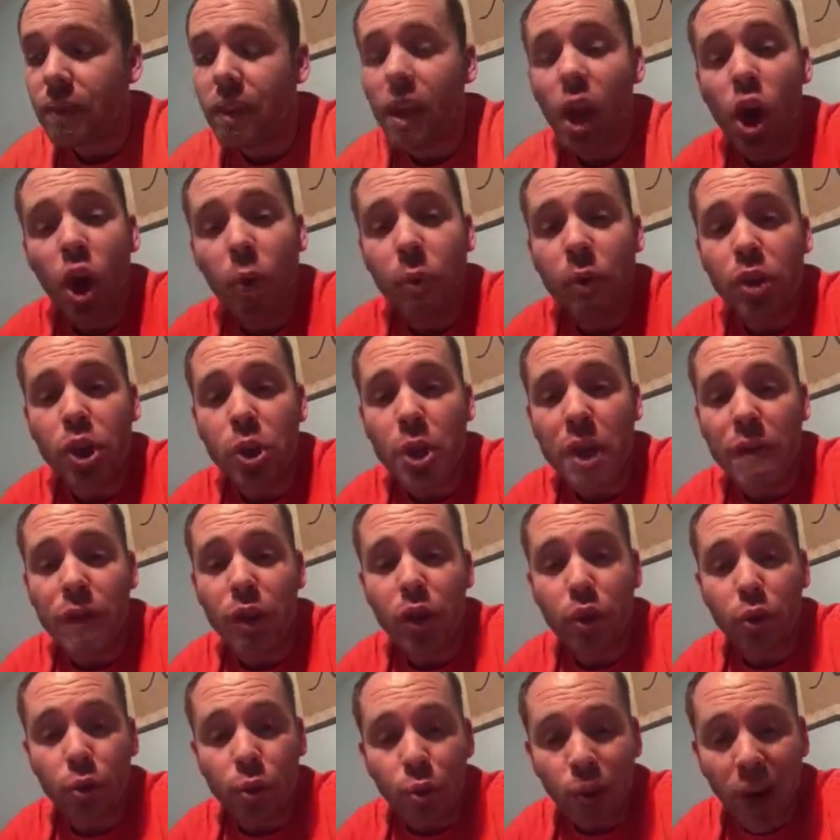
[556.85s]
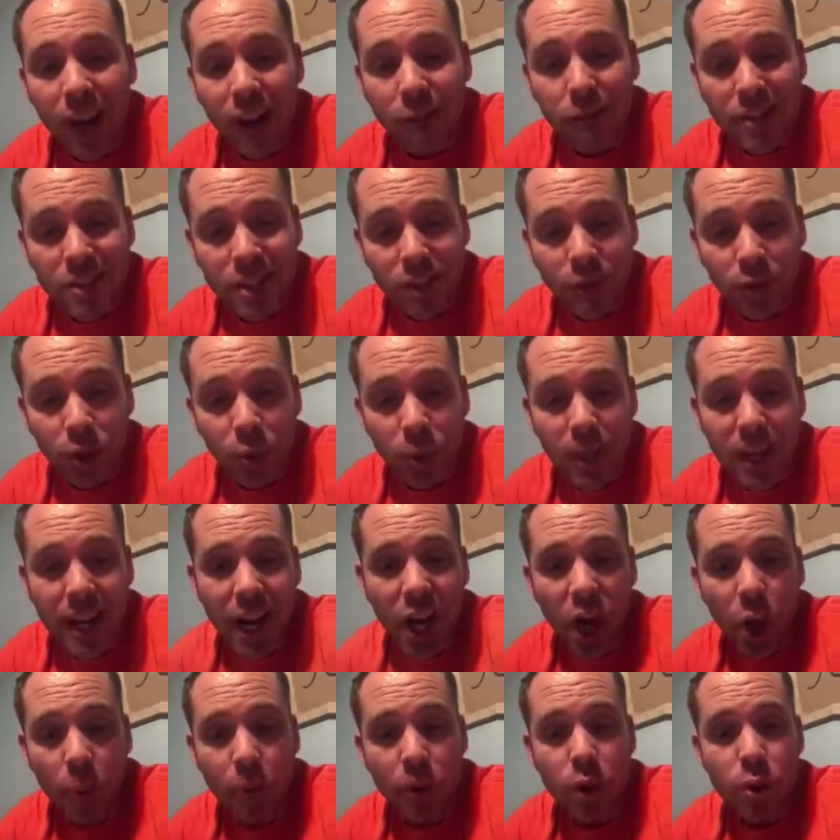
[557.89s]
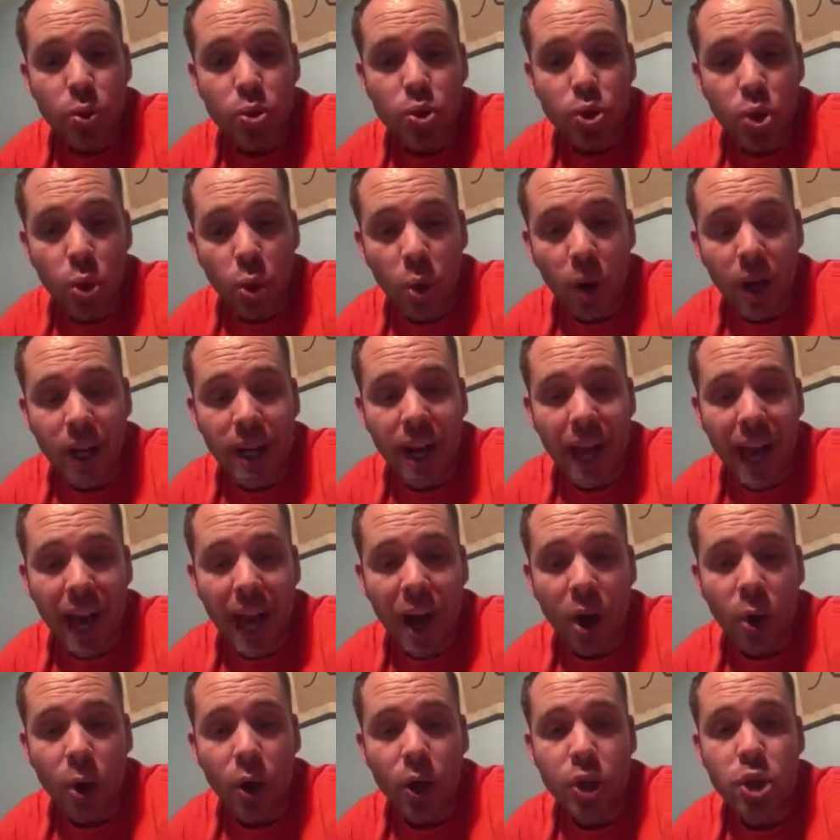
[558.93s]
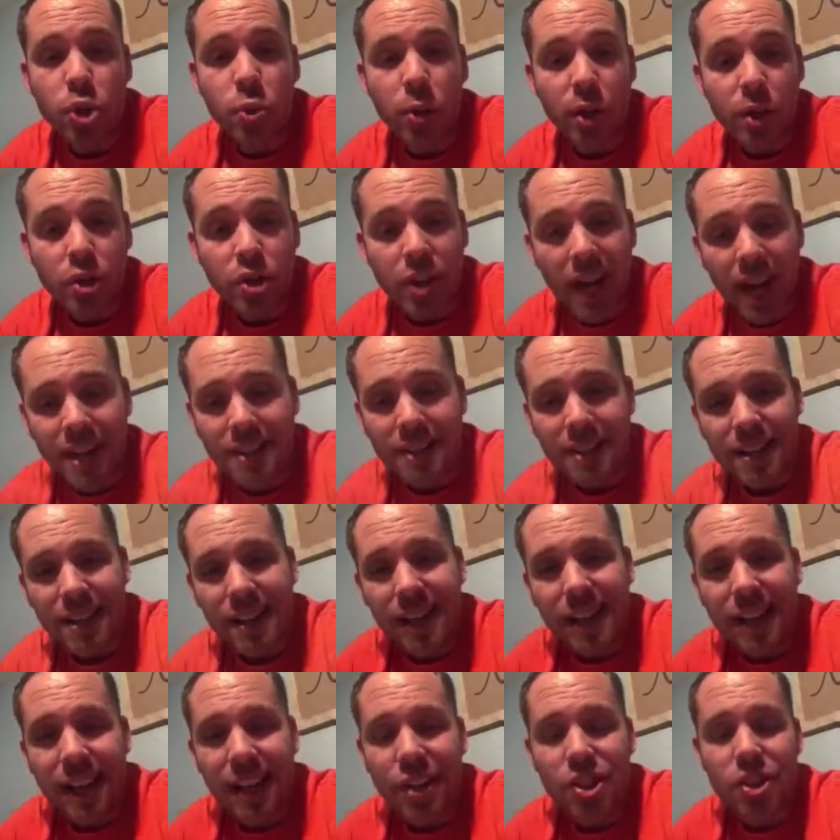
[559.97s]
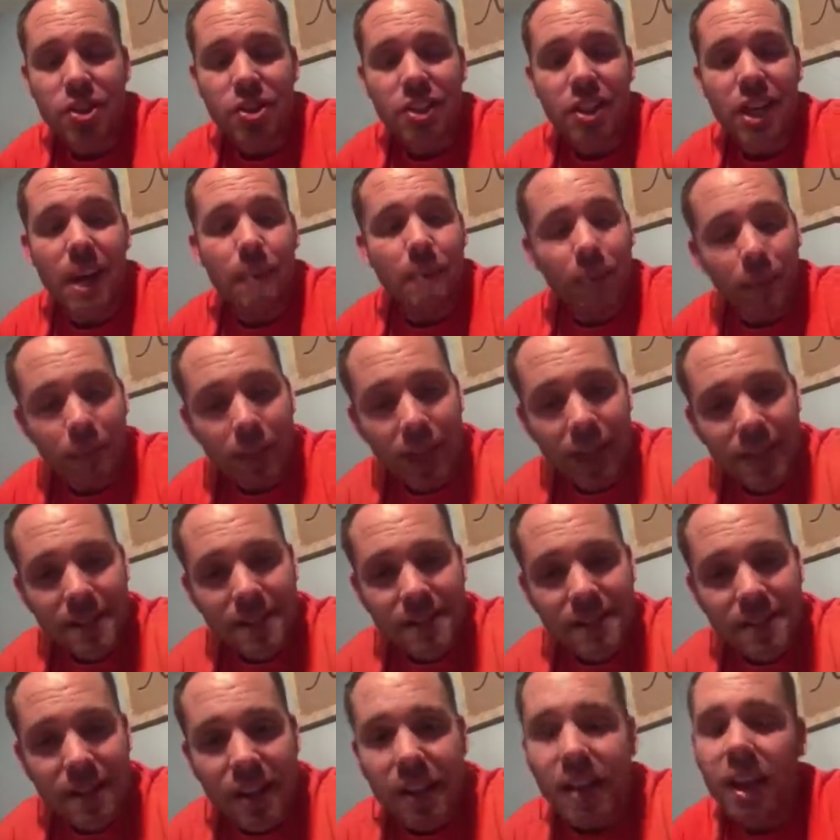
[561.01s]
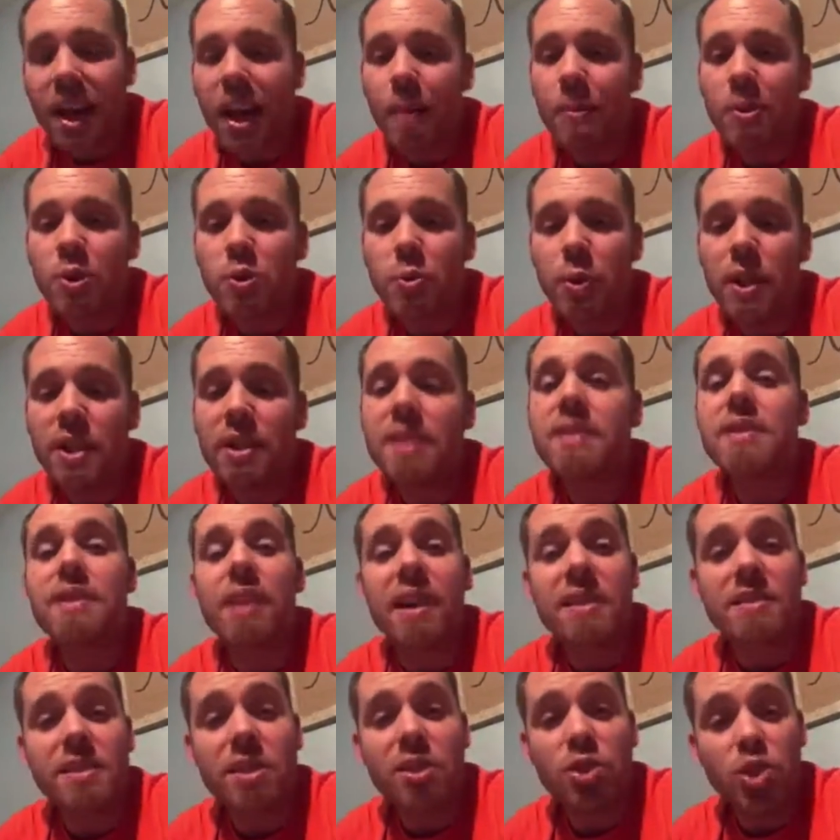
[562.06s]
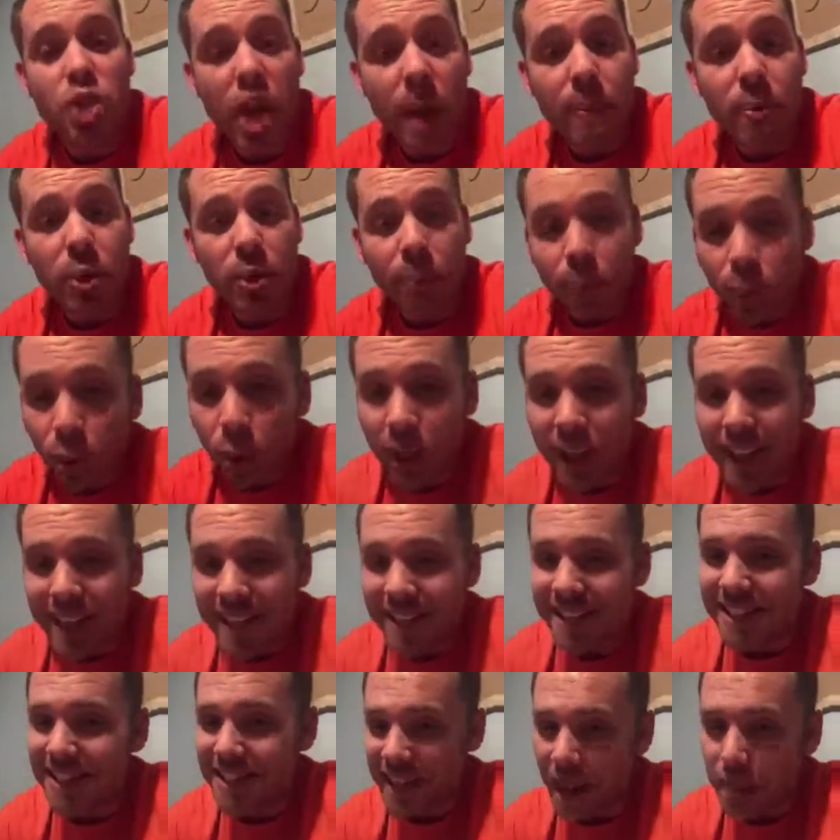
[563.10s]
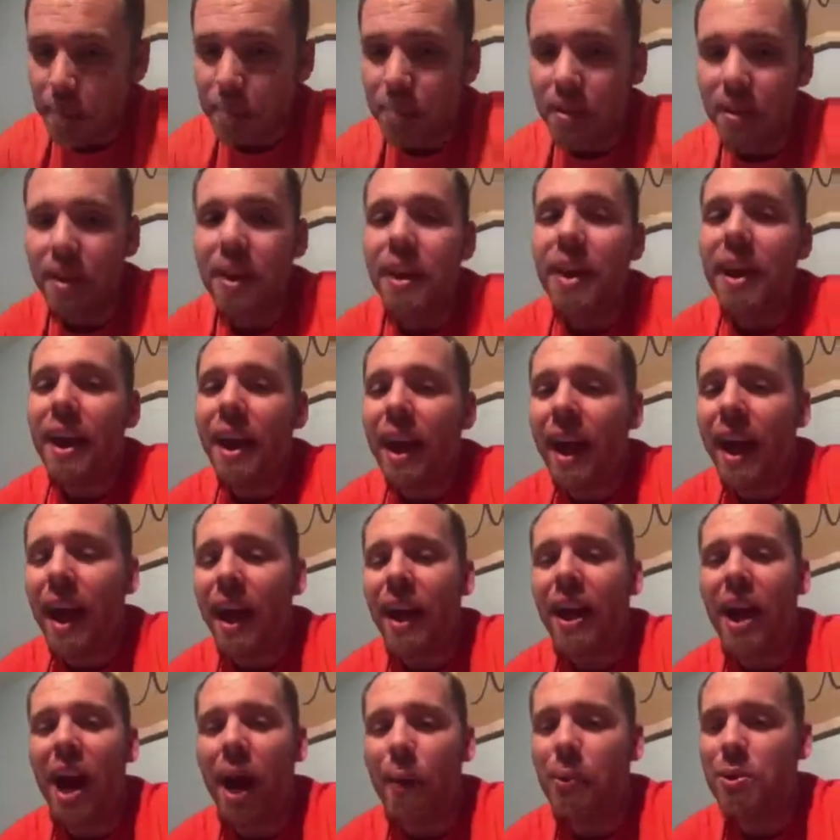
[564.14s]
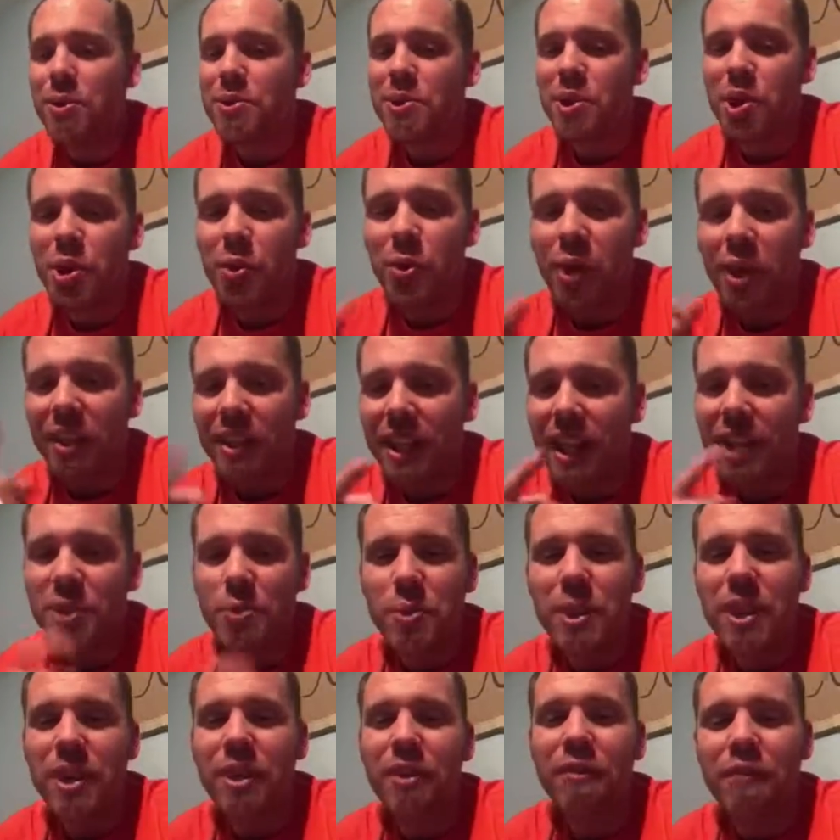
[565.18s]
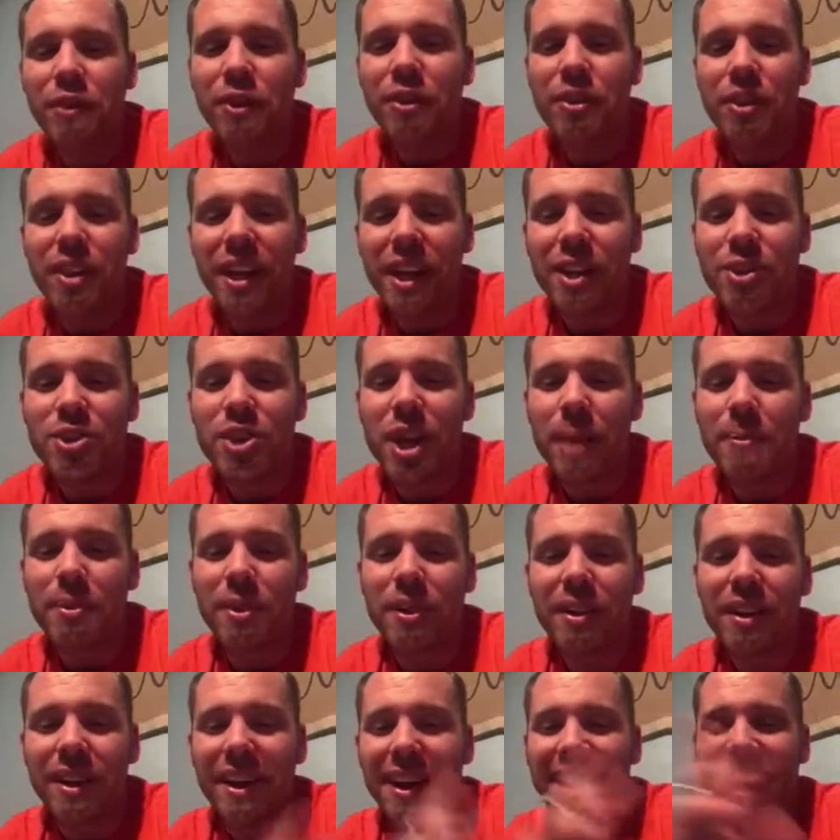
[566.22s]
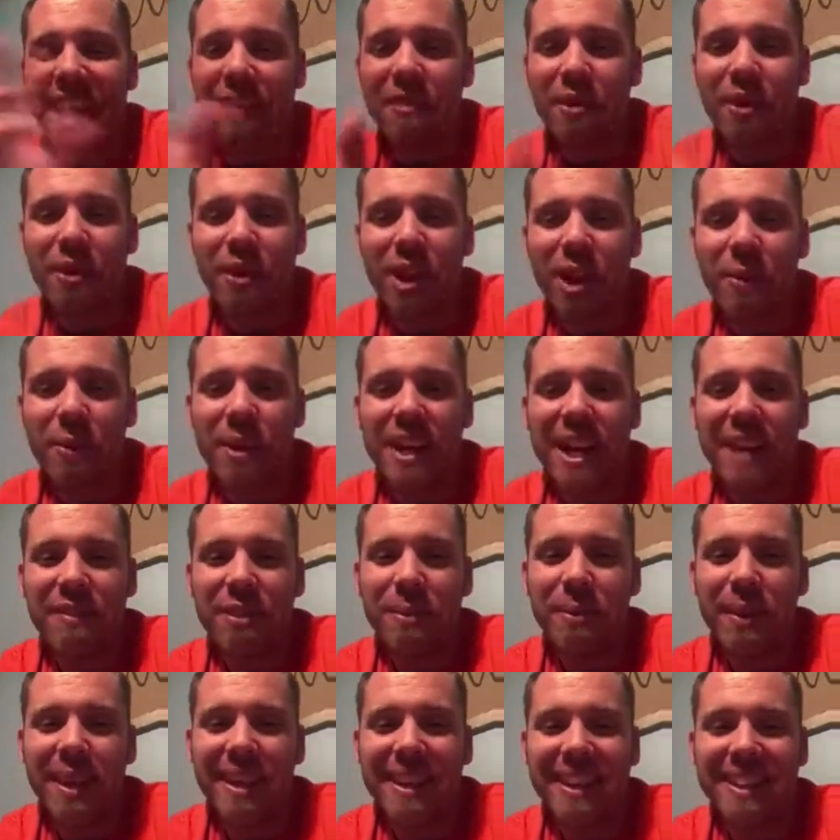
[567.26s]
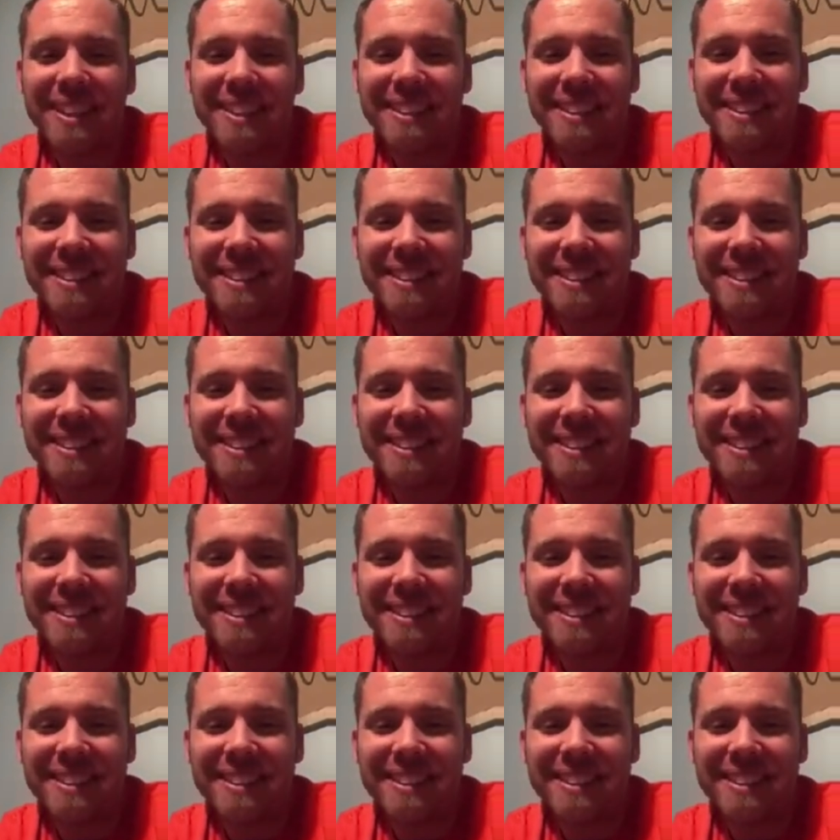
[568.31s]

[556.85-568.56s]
I hope that you have a great rest of your week. I hope that you join our Twitter chat in just a couple minutes as we discuss this chapter more in depth. And I will see you all next week for the next chapter. Have a great week, everybody.